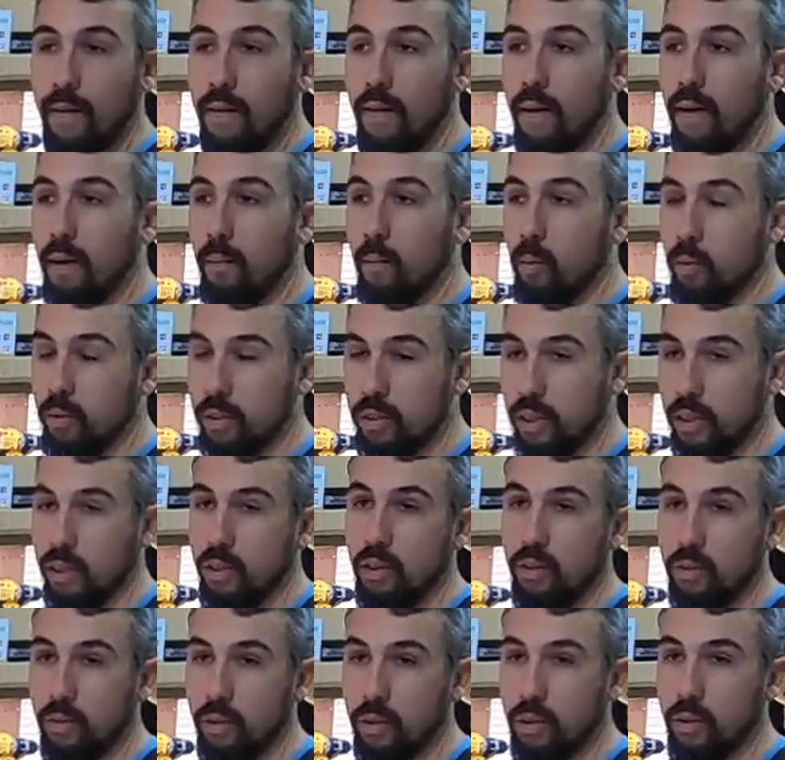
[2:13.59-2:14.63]
um, or
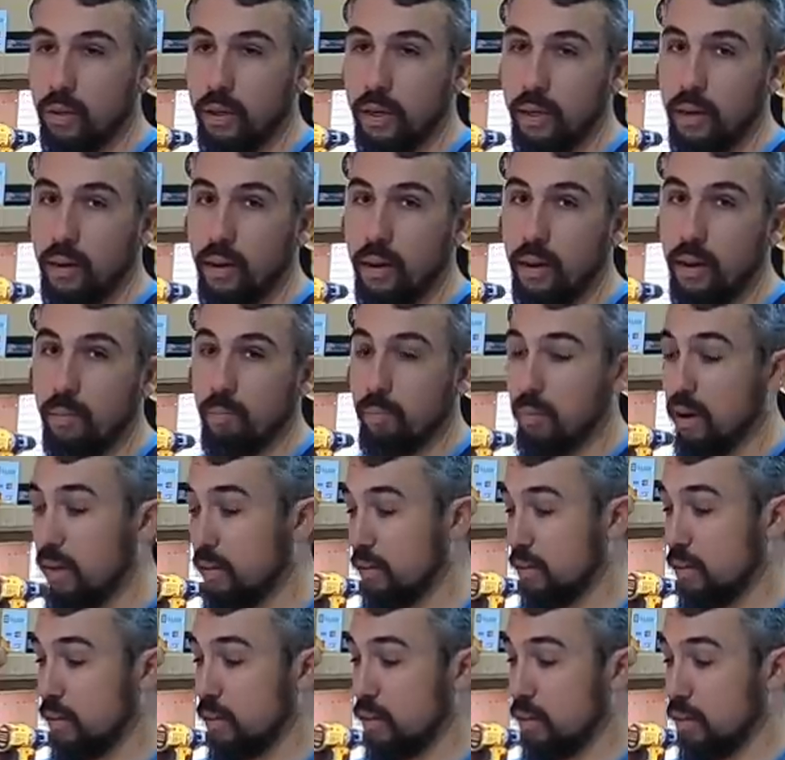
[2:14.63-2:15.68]
600 grit. My
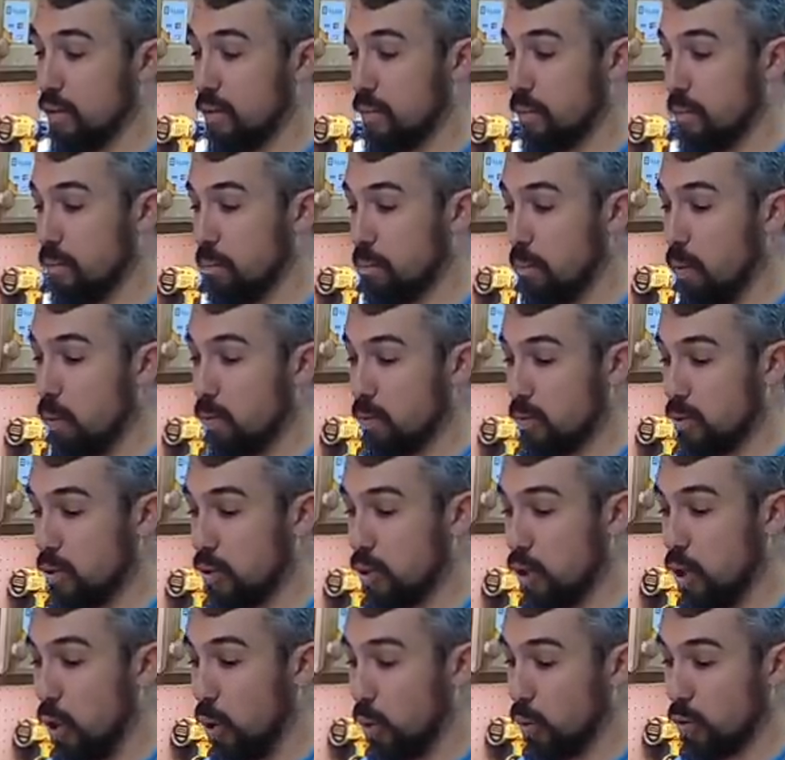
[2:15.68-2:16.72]

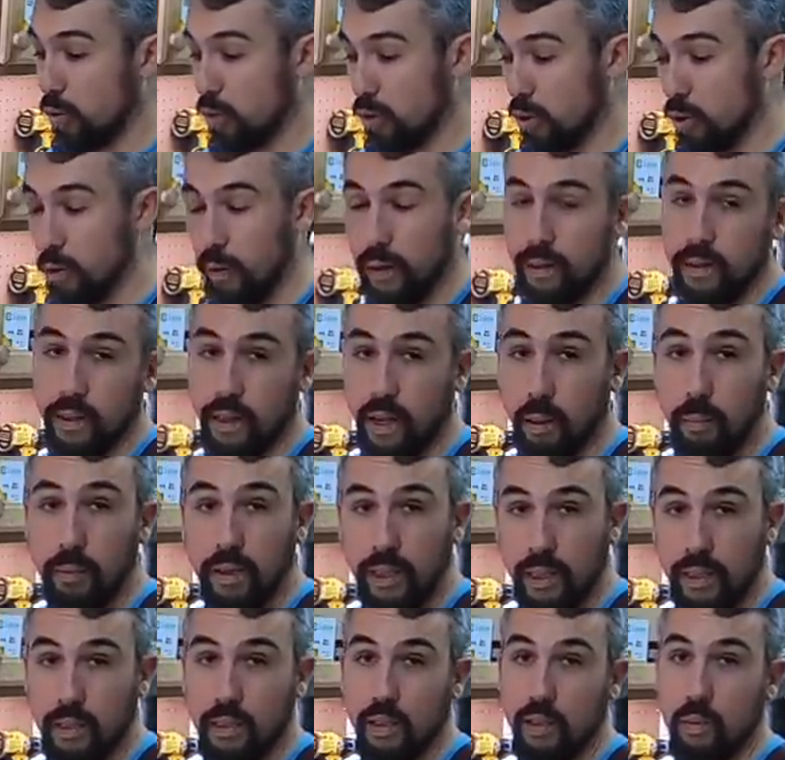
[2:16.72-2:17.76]
most coarse grit that I'm
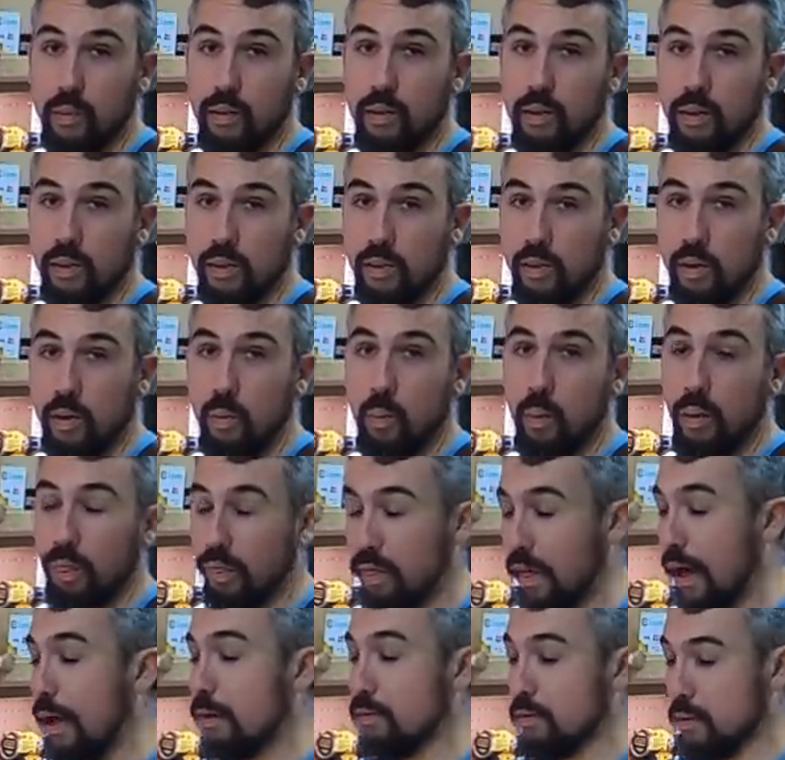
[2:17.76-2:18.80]
gonna hit this with is
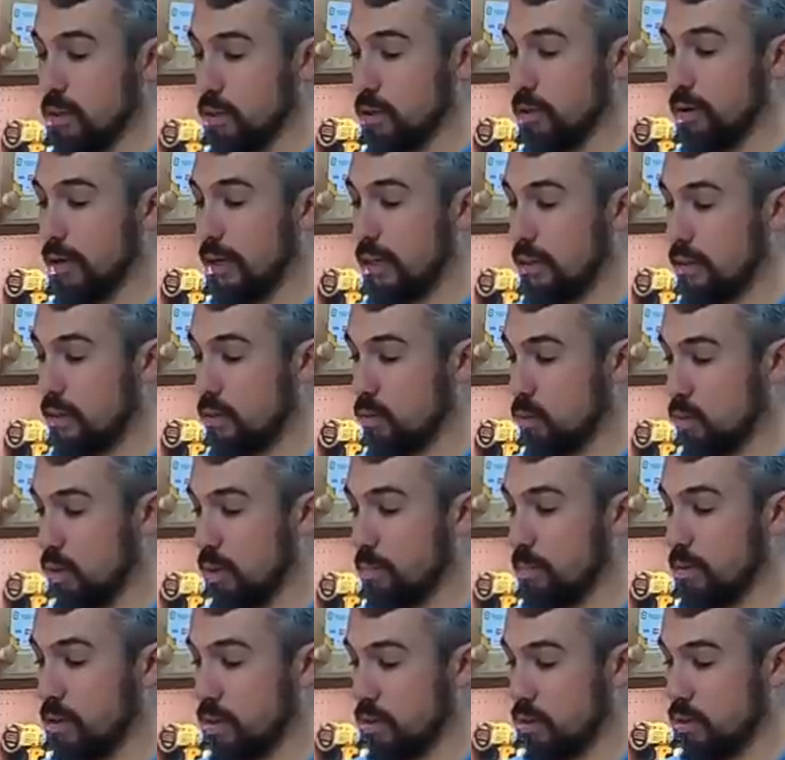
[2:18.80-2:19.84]
1000 grit is where
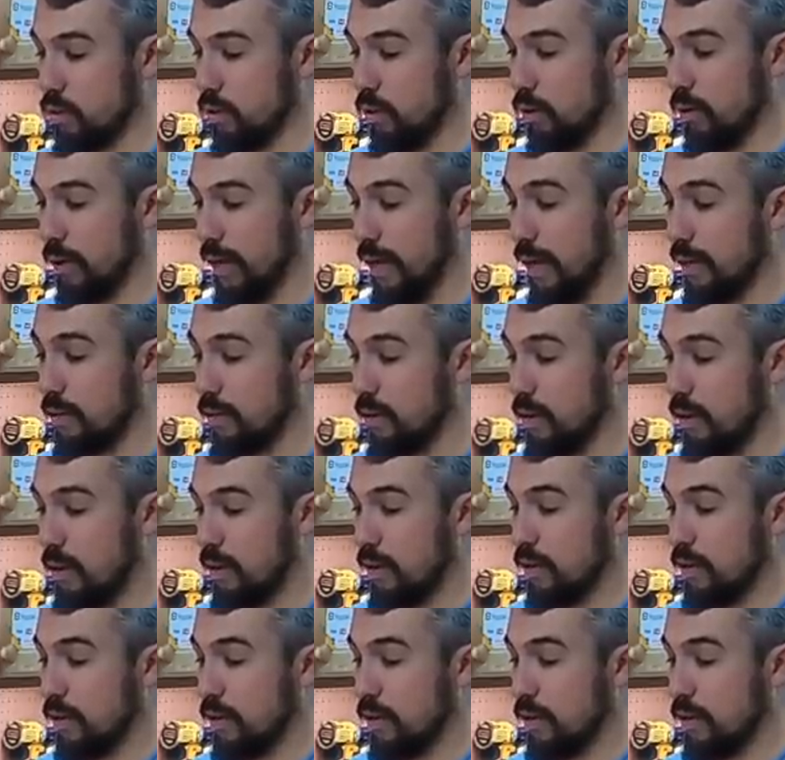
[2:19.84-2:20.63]
I'm gonna start at.